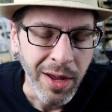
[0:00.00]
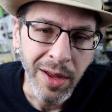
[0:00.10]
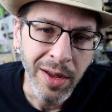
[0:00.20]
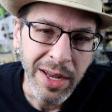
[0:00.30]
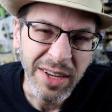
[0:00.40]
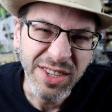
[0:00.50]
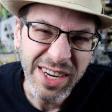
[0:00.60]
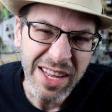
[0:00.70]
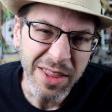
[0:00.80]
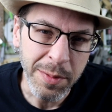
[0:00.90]

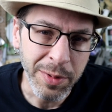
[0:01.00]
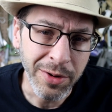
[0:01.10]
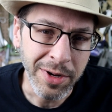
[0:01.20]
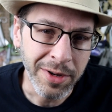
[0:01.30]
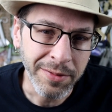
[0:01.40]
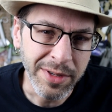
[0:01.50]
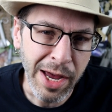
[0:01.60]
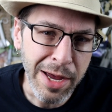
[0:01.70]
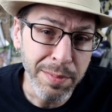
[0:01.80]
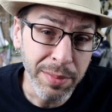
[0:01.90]
extend the period of
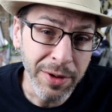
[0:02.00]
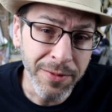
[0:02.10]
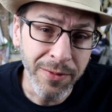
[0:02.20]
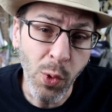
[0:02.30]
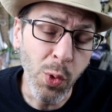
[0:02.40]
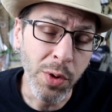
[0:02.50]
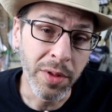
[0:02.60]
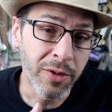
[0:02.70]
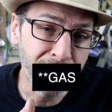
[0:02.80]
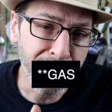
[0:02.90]
time before
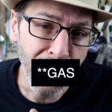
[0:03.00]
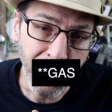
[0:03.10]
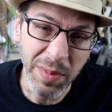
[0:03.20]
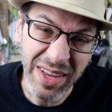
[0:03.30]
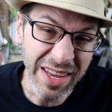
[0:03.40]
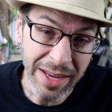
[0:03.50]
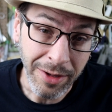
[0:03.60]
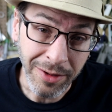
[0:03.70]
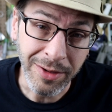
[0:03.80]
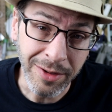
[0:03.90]
the smoke
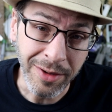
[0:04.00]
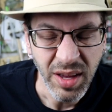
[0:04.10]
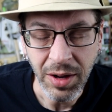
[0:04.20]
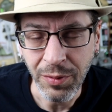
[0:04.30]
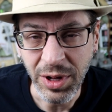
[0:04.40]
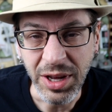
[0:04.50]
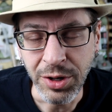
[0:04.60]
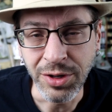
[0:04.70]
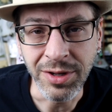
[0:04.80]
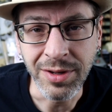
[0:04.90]
begins. Really,
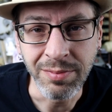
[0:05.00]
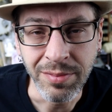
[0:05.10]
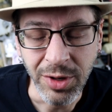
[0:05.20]
you're just